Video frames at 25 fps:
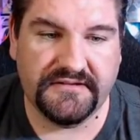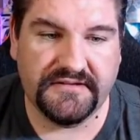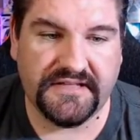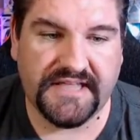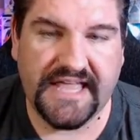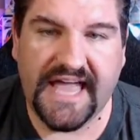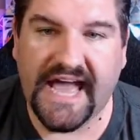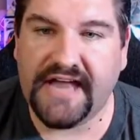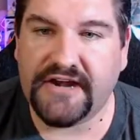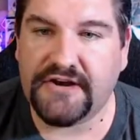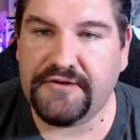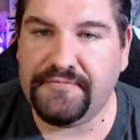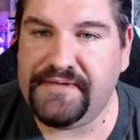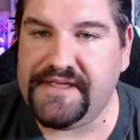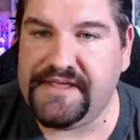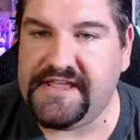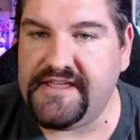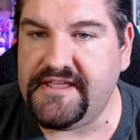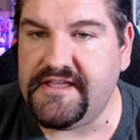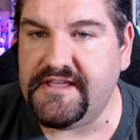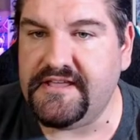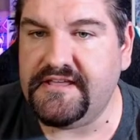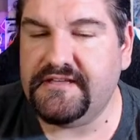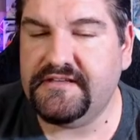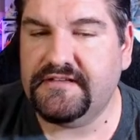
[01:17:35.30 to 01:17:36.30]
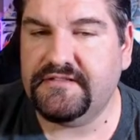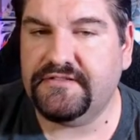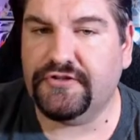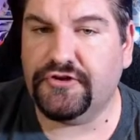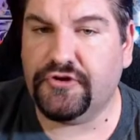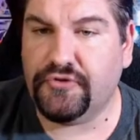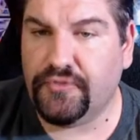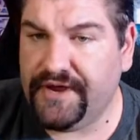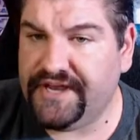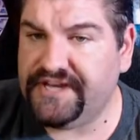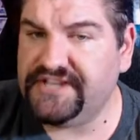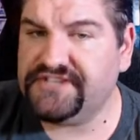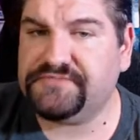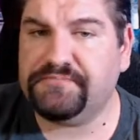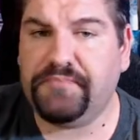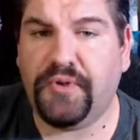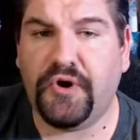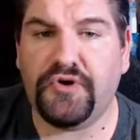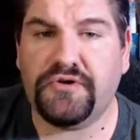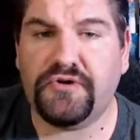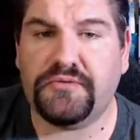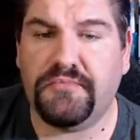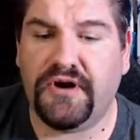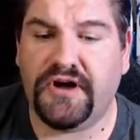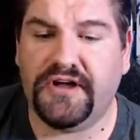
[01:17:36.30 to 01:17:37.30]
Caterpie, the greatest
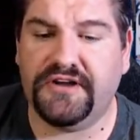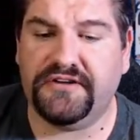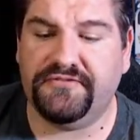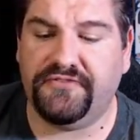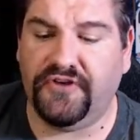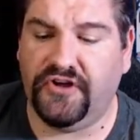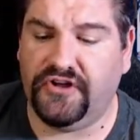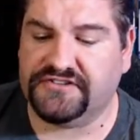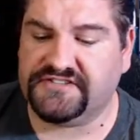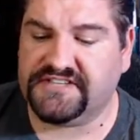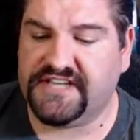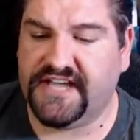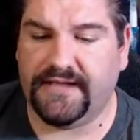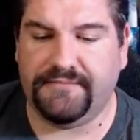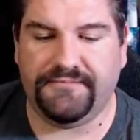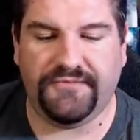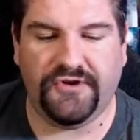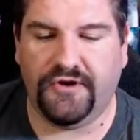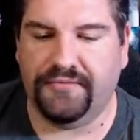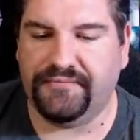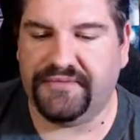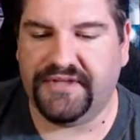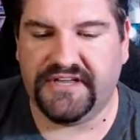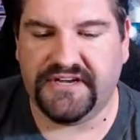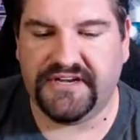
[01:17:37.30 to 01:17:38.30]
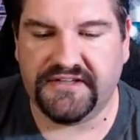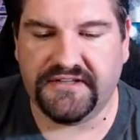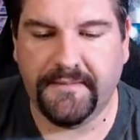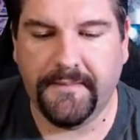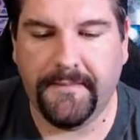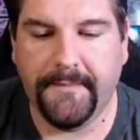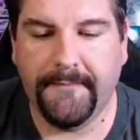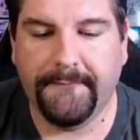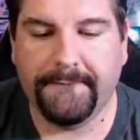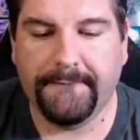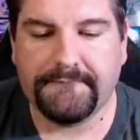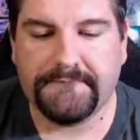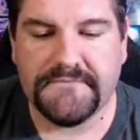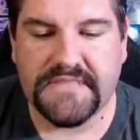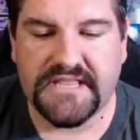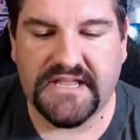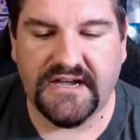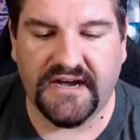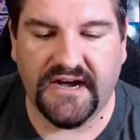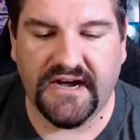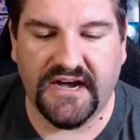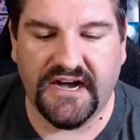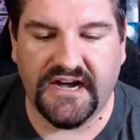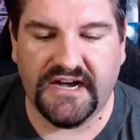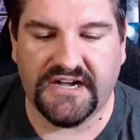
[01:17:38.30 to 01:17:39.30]
Pokemon of all time. No, I'm kidding.
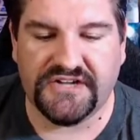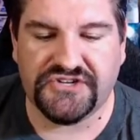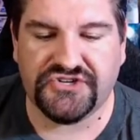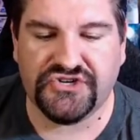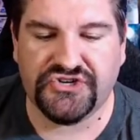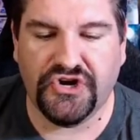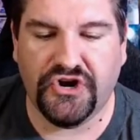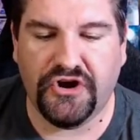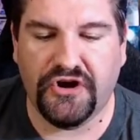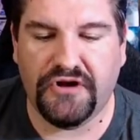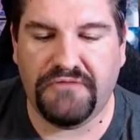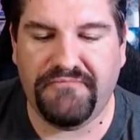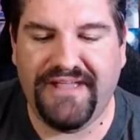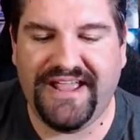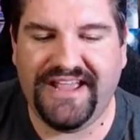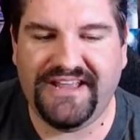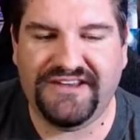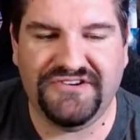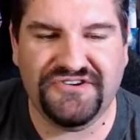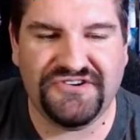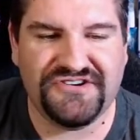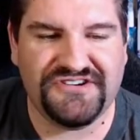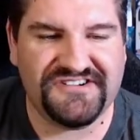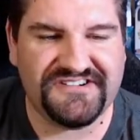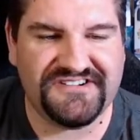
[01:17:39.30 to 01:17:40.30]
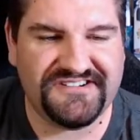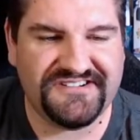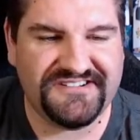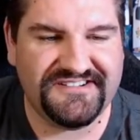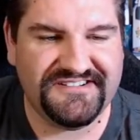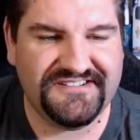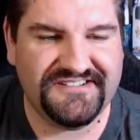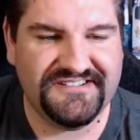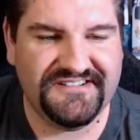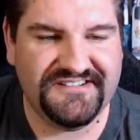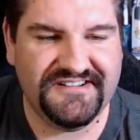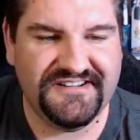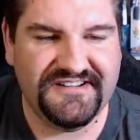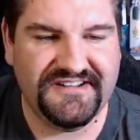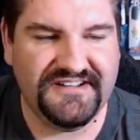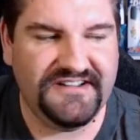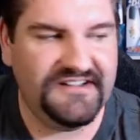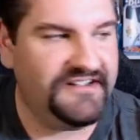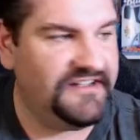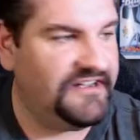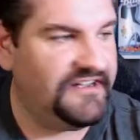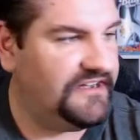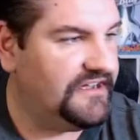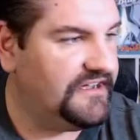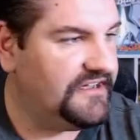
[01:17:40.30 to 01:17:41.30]
Uh, Charmander.
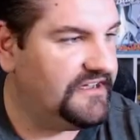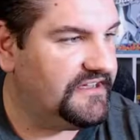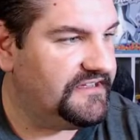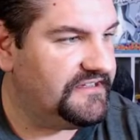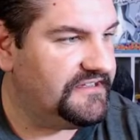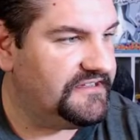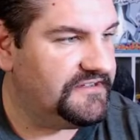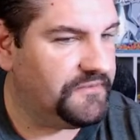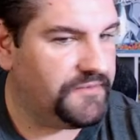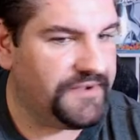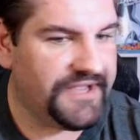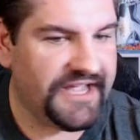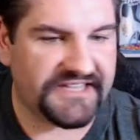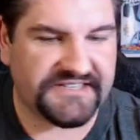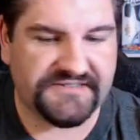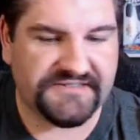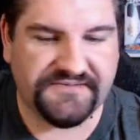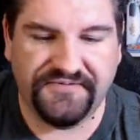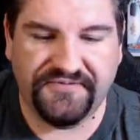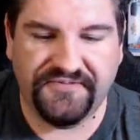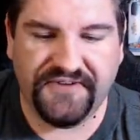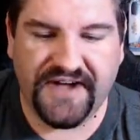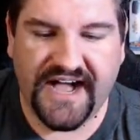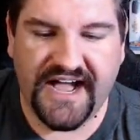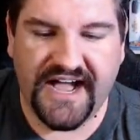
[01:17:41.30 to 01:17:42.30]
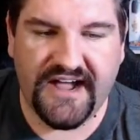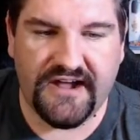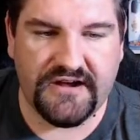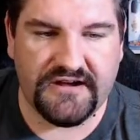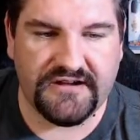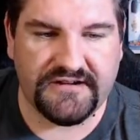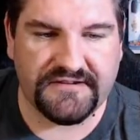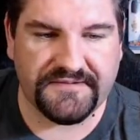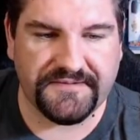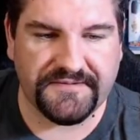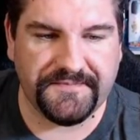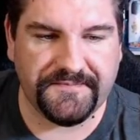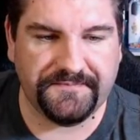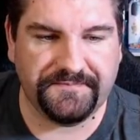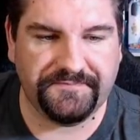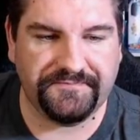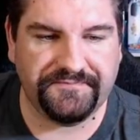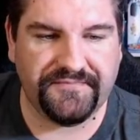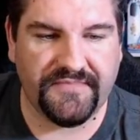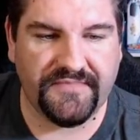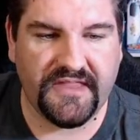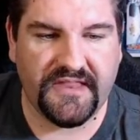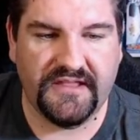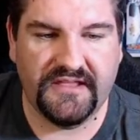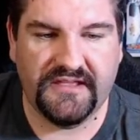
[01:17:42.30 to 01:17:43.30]
We got some fire.
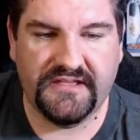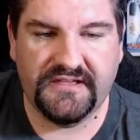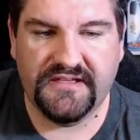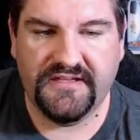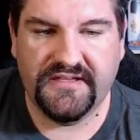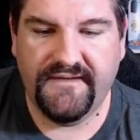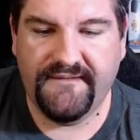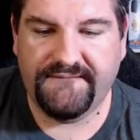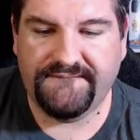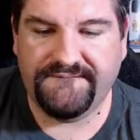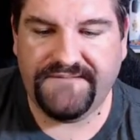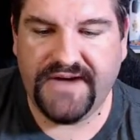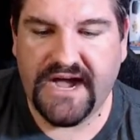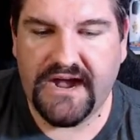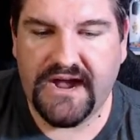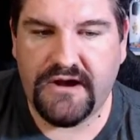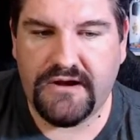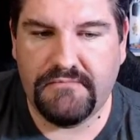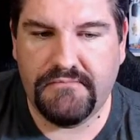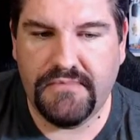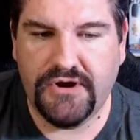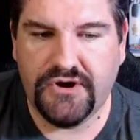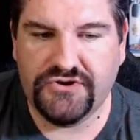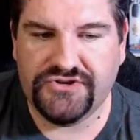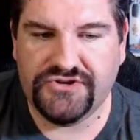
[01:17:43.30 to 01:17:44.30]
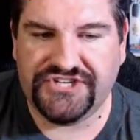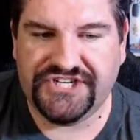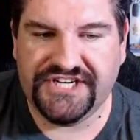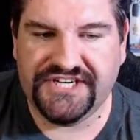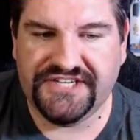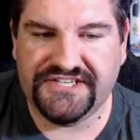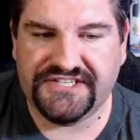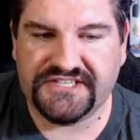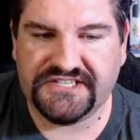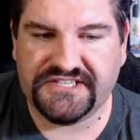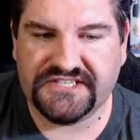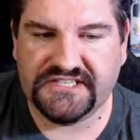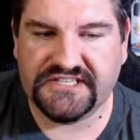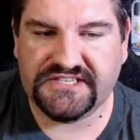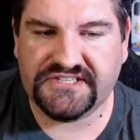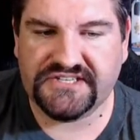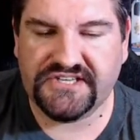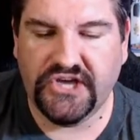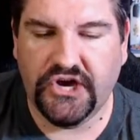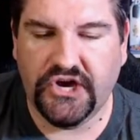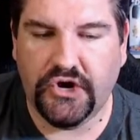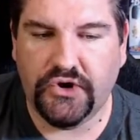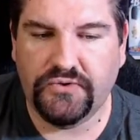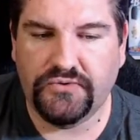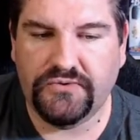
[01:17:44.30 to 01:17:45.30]
Fire emojis. Let's
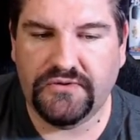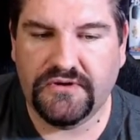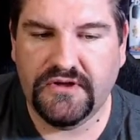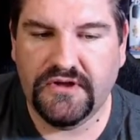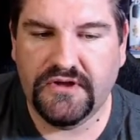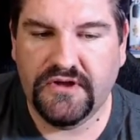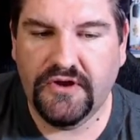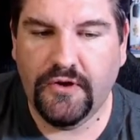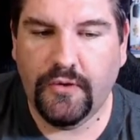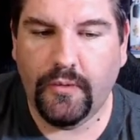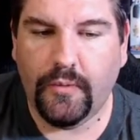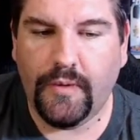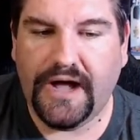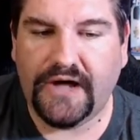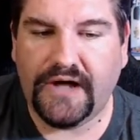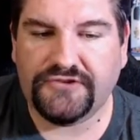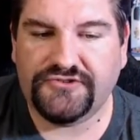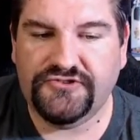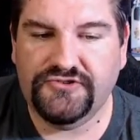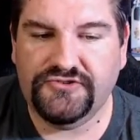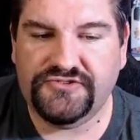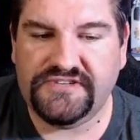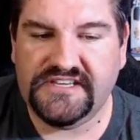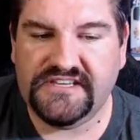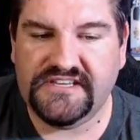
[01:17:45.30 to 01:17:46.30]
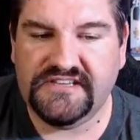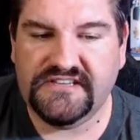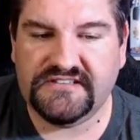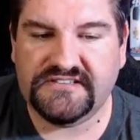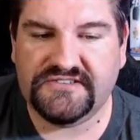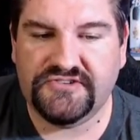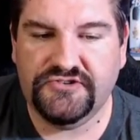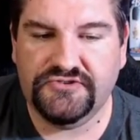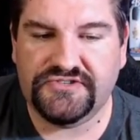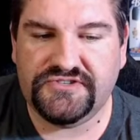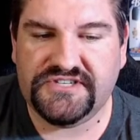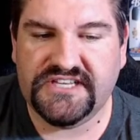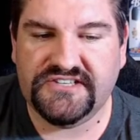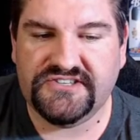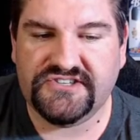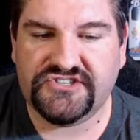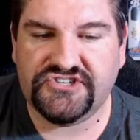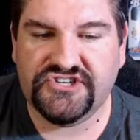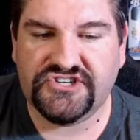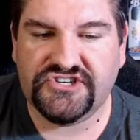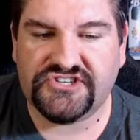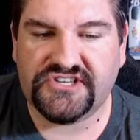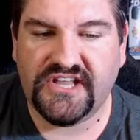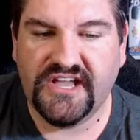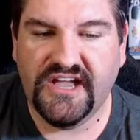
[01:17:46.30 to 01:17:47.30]
go. Wow, two, two tins
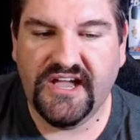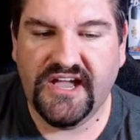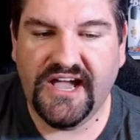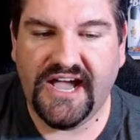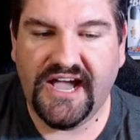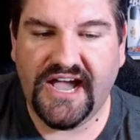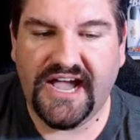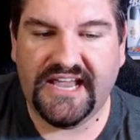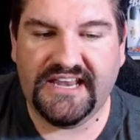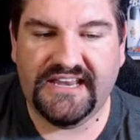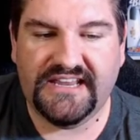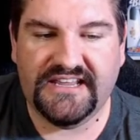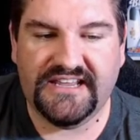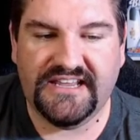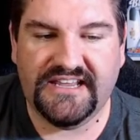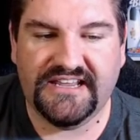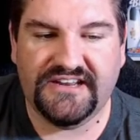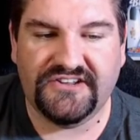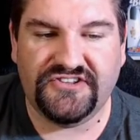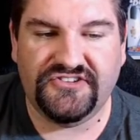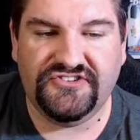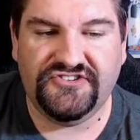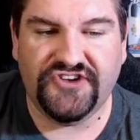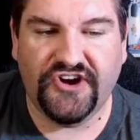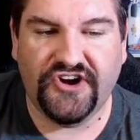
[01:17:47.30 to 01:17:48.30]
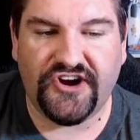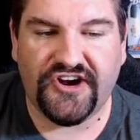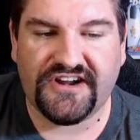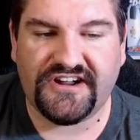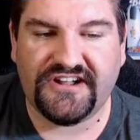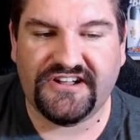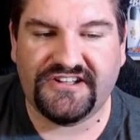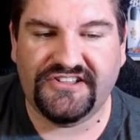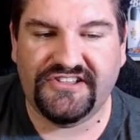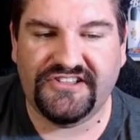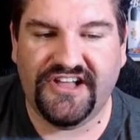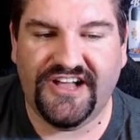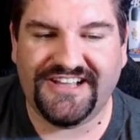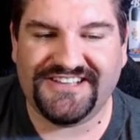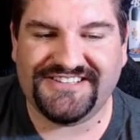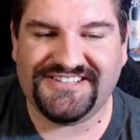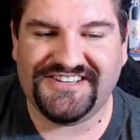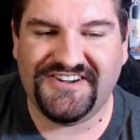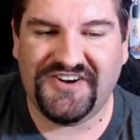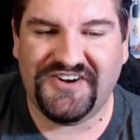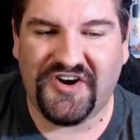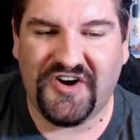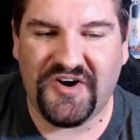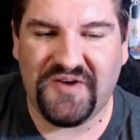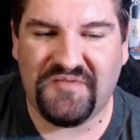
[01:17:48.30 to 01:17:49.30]
just hiding in a dark
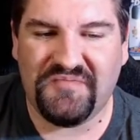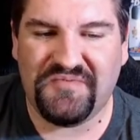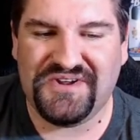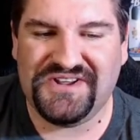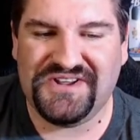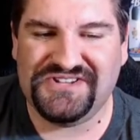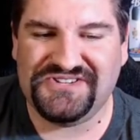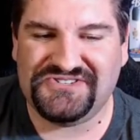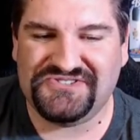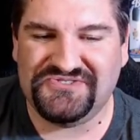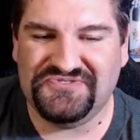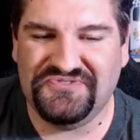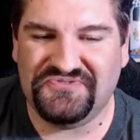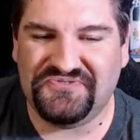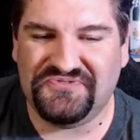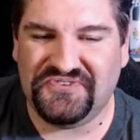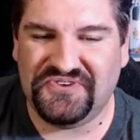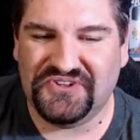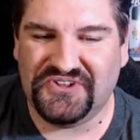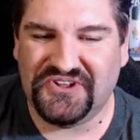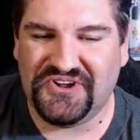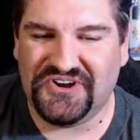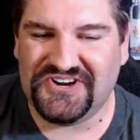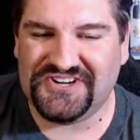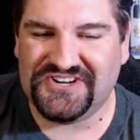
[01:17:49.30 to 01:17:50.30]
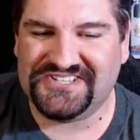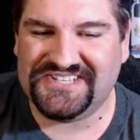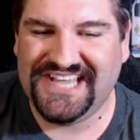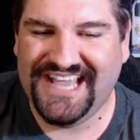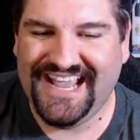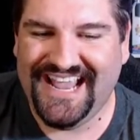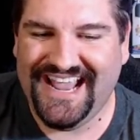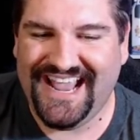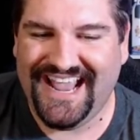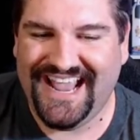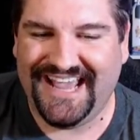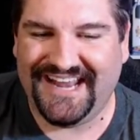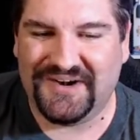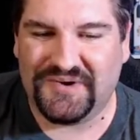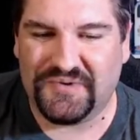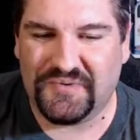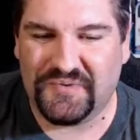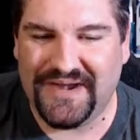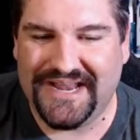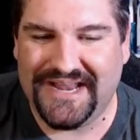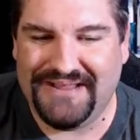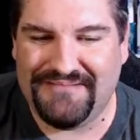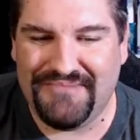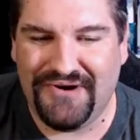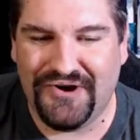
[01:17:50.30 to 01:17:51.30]
closet, harboring two full arts and a
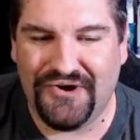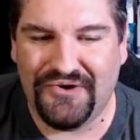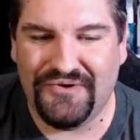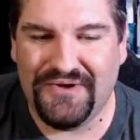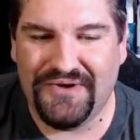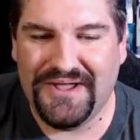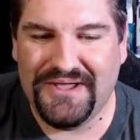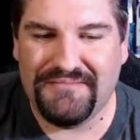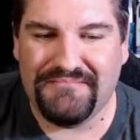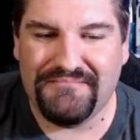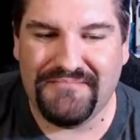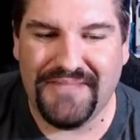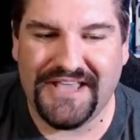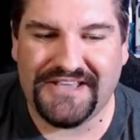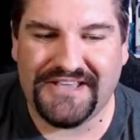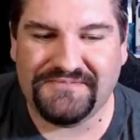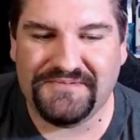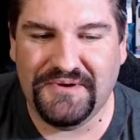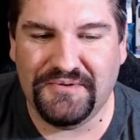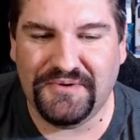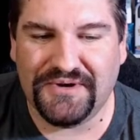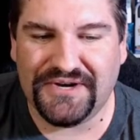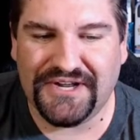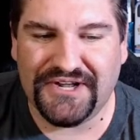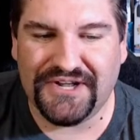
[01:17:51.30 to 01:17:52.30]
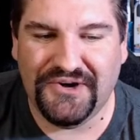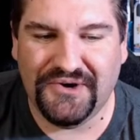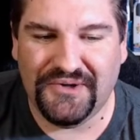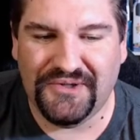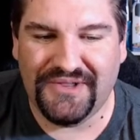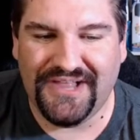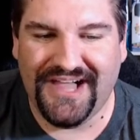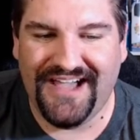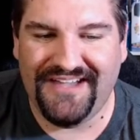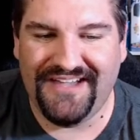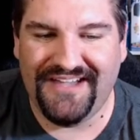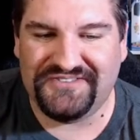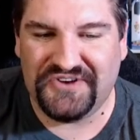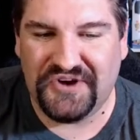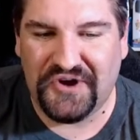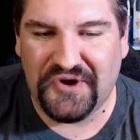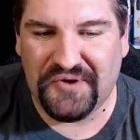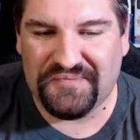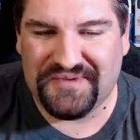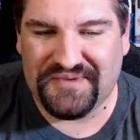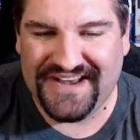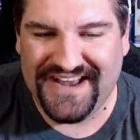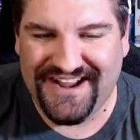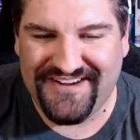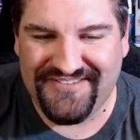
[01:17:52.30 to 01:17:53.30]
rainbow. Makes me want to go live and
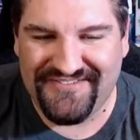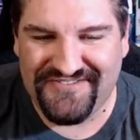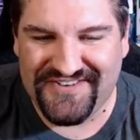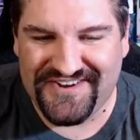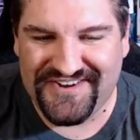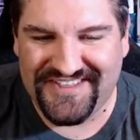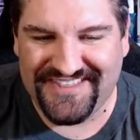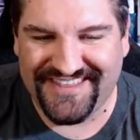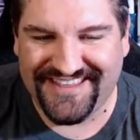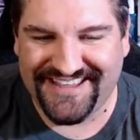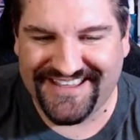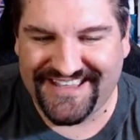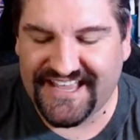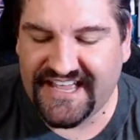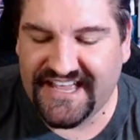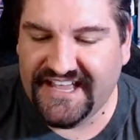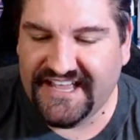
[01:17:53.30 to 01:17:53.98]
open everything.